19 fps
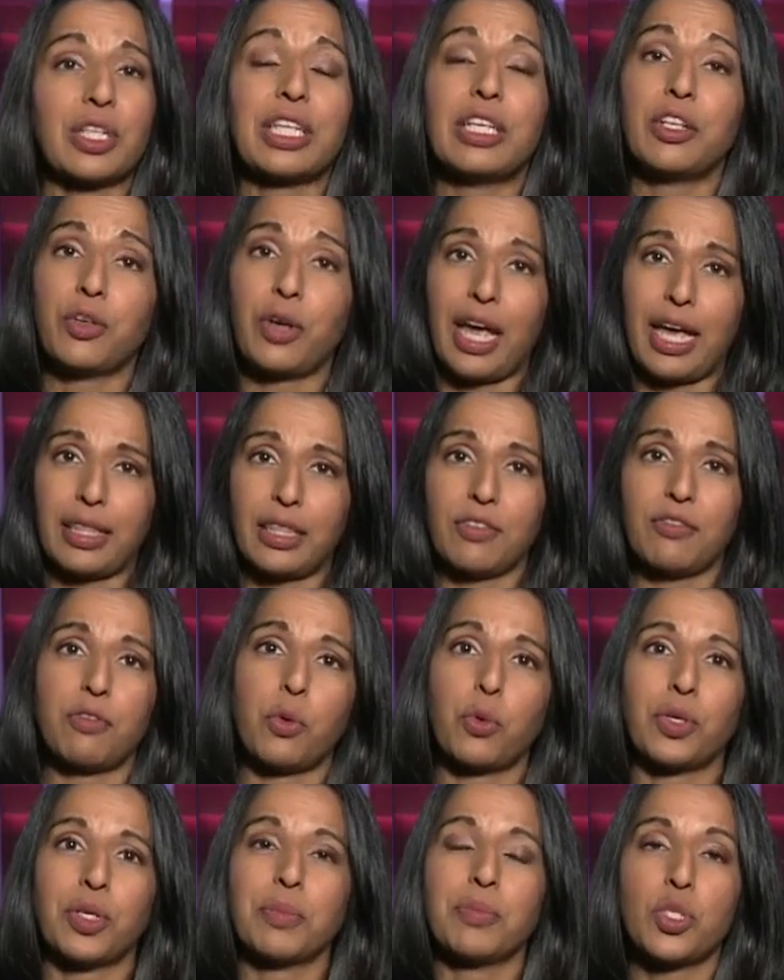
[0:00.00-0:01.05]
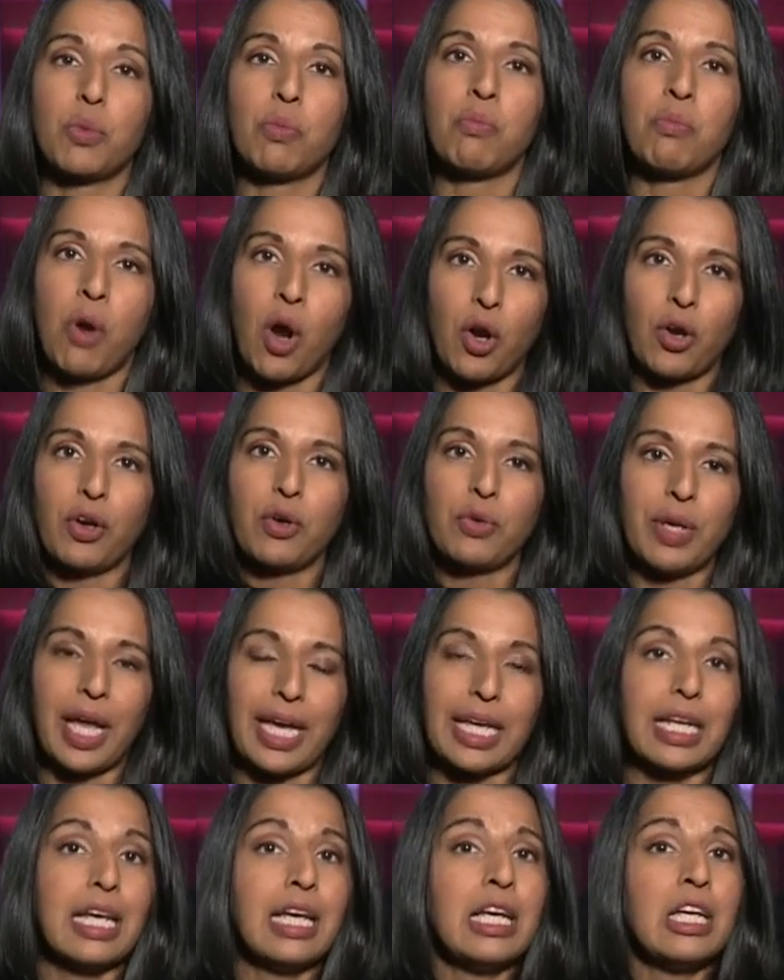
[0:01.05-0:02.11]
here at the Forum tomorrow
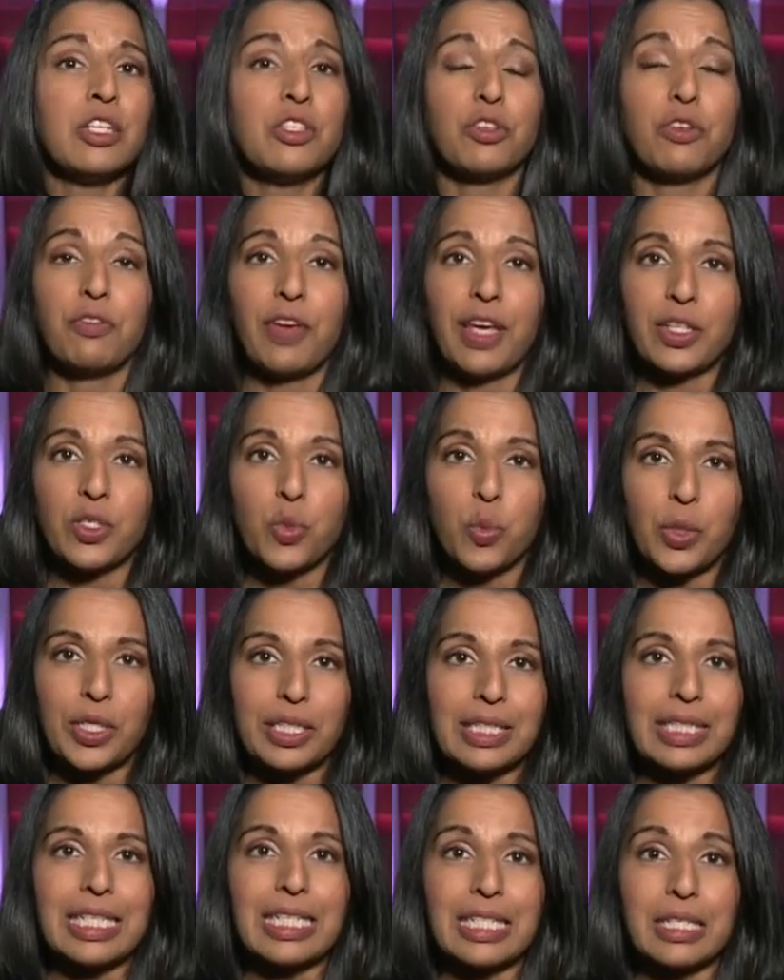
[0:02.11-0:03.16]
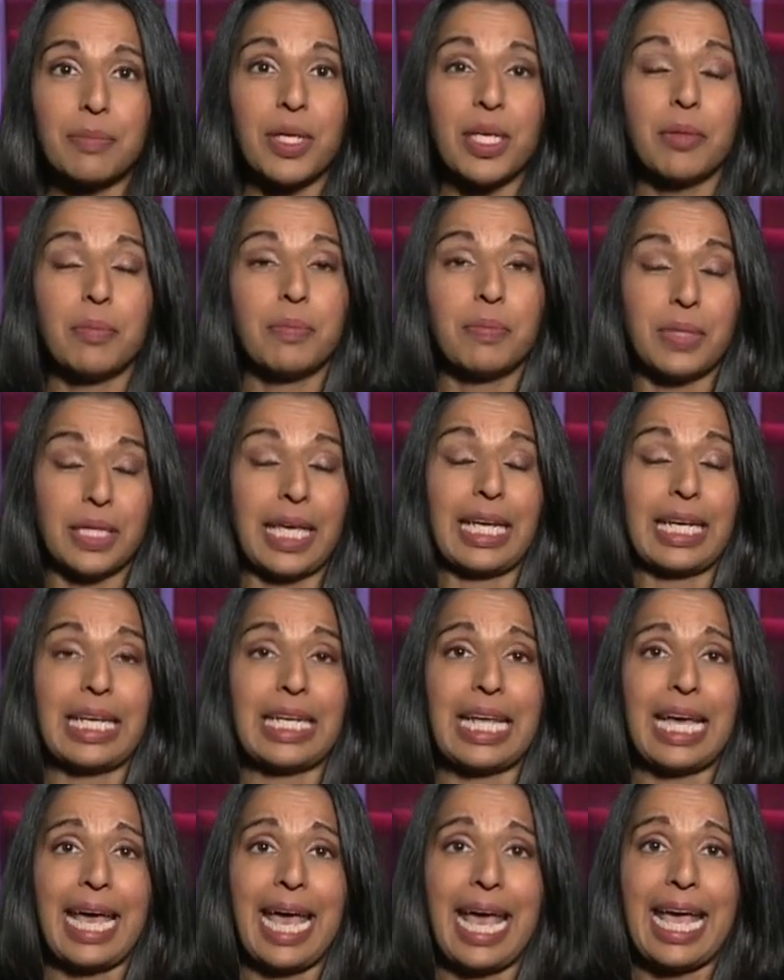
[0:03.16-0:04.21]
night, so fans will need to be
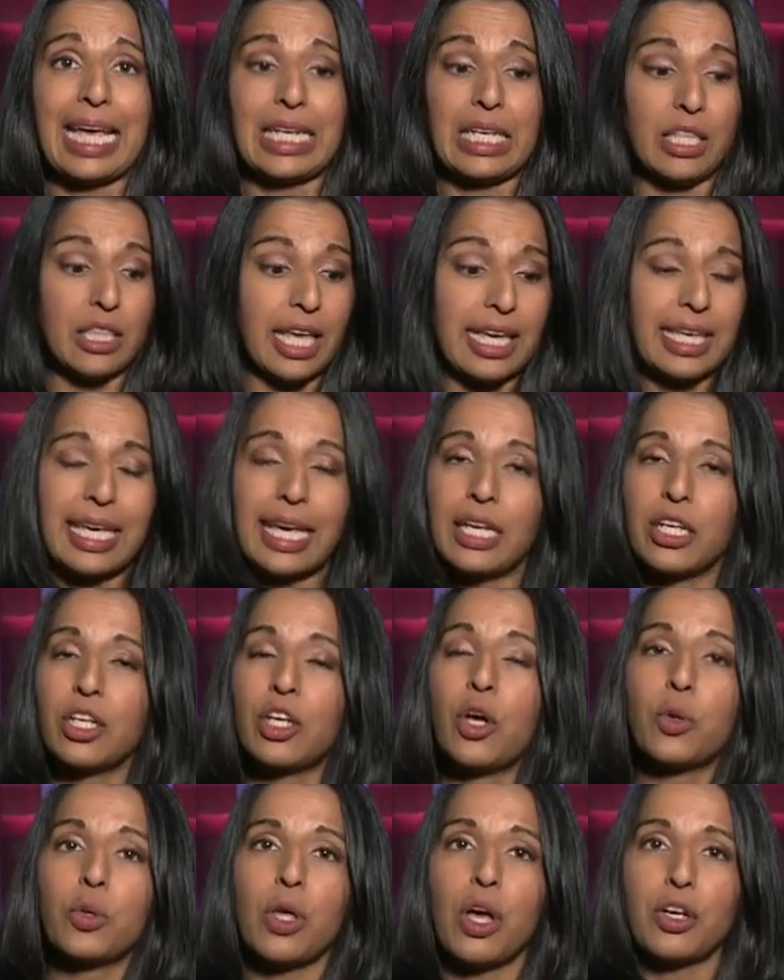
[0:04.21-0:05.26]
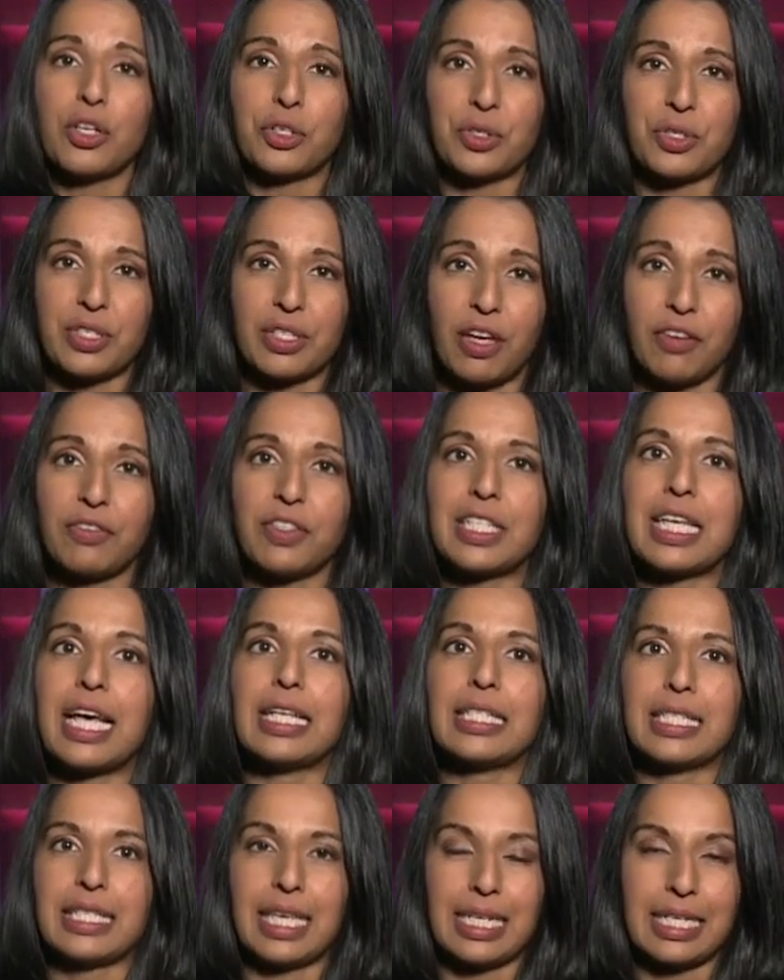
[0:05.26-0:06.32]
planning ahead. They can no longer
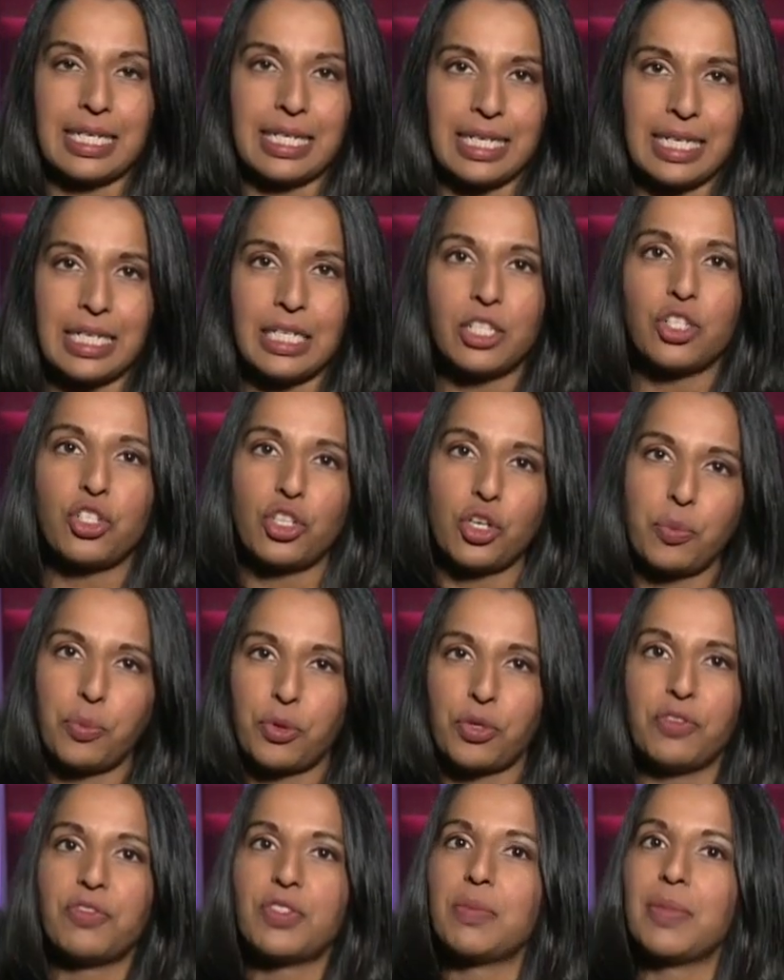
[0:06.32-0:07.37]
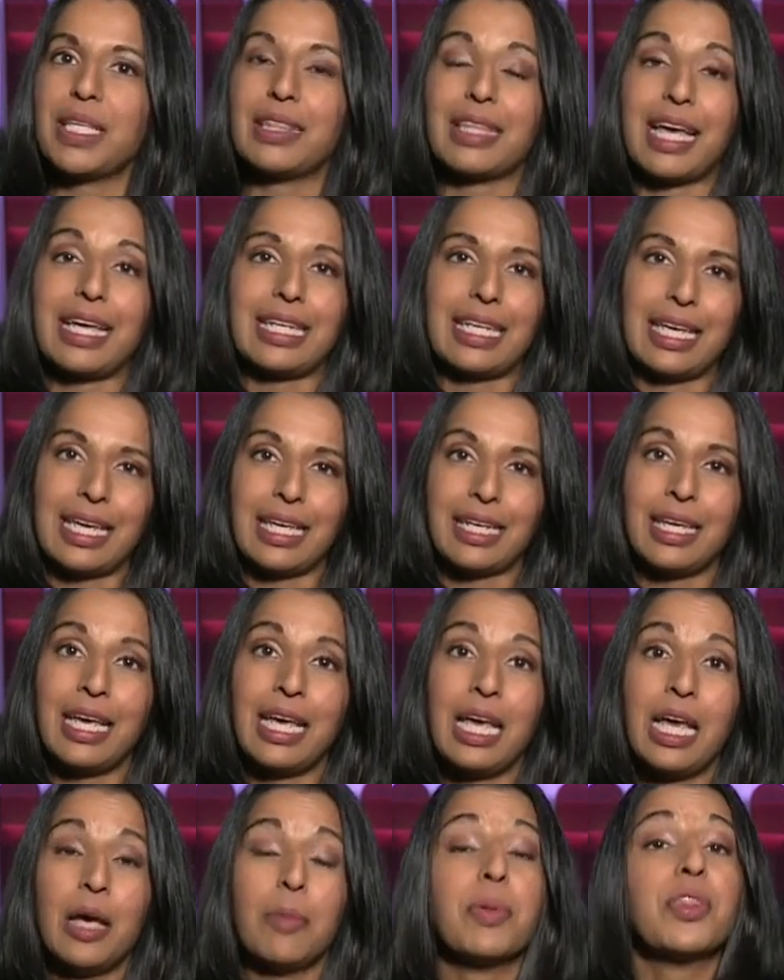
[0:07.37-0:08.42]
self-attest. They need to show proof to be let in,
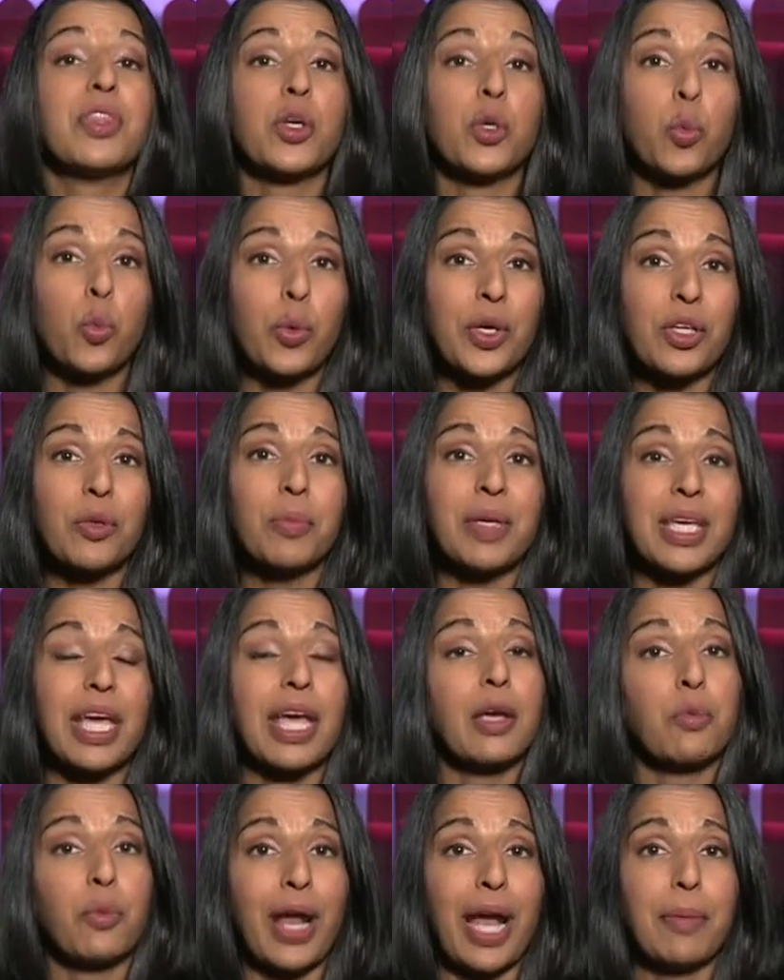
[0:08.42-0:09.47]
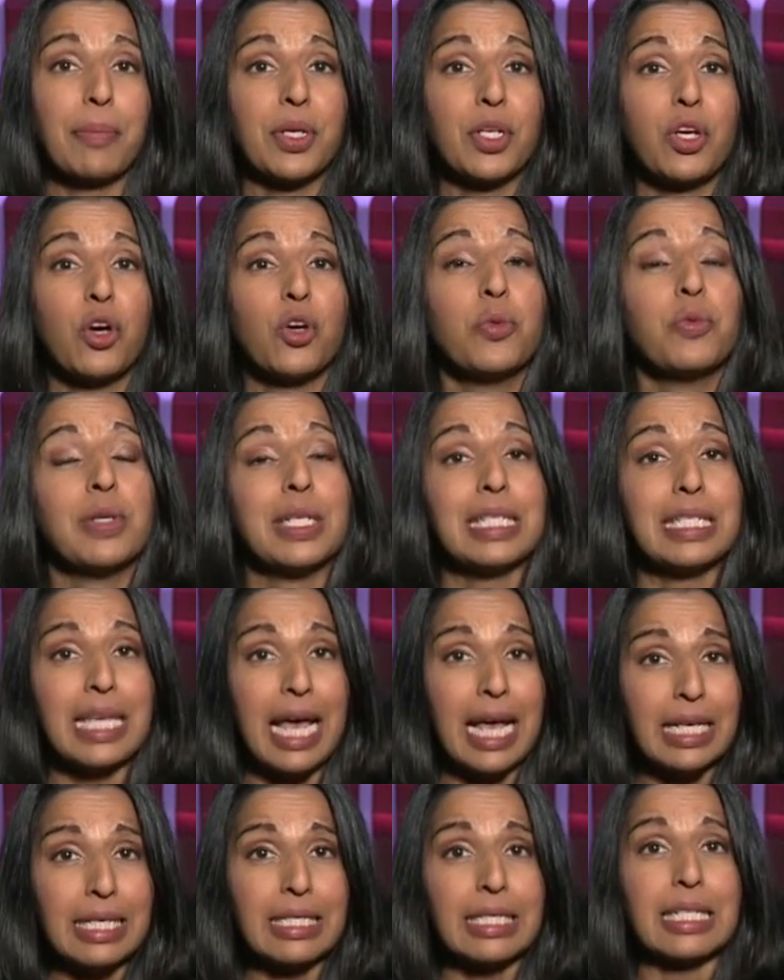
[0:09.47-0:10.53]
but there will be a rapid COVID
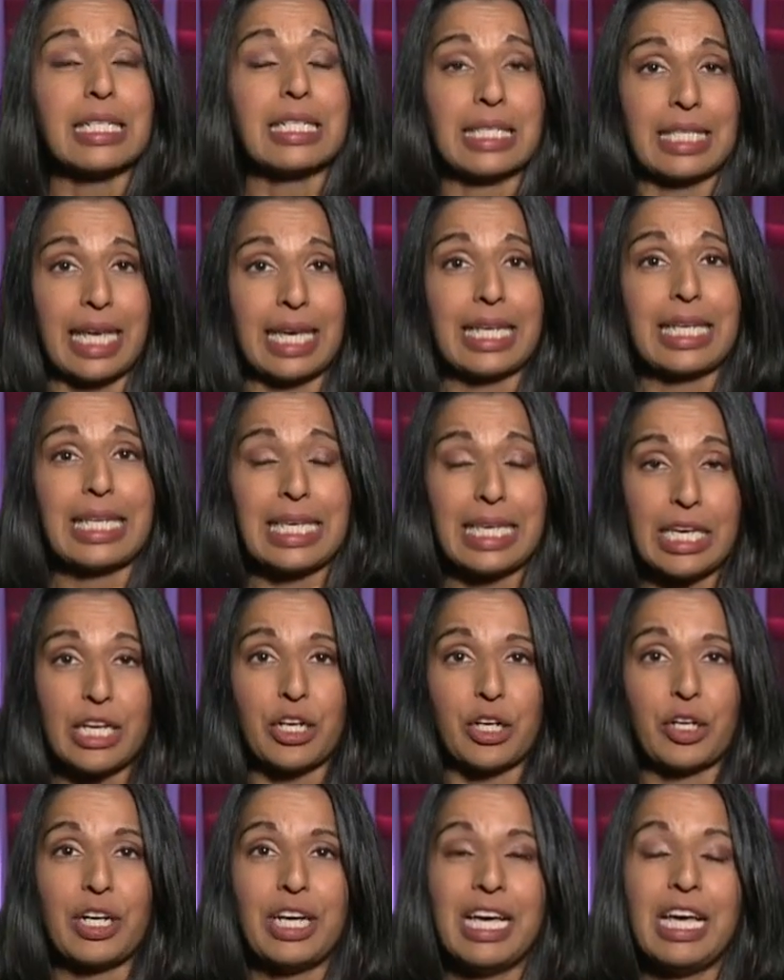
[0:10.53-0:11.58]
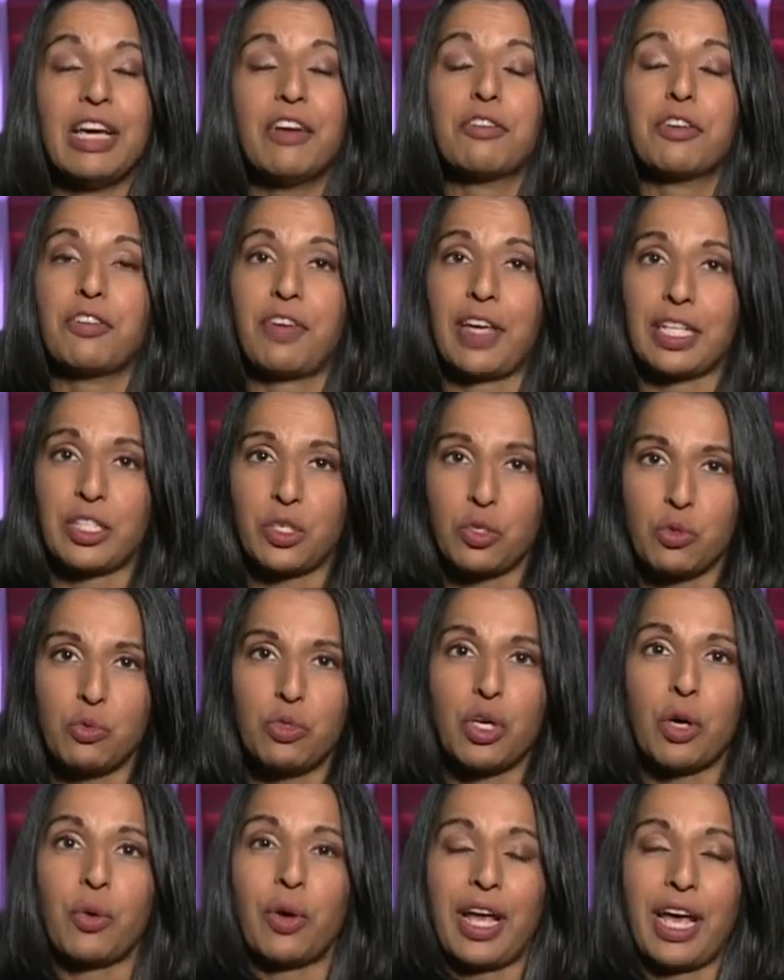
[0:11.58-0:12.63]
testing site here for fans who
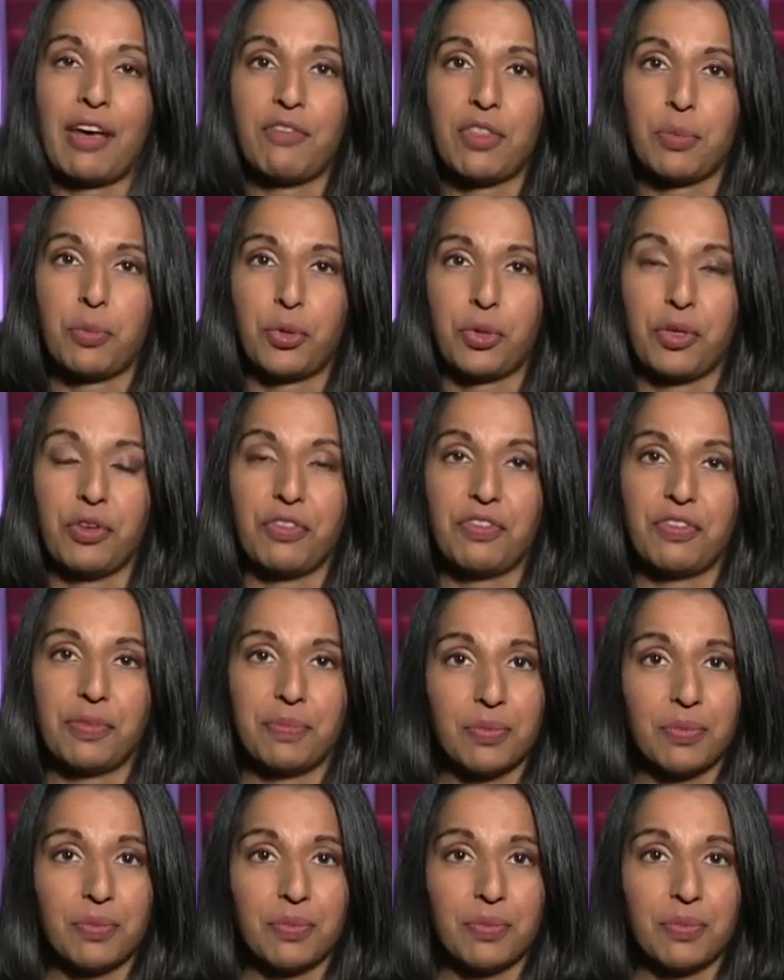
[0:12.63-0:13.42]
don't have the proof.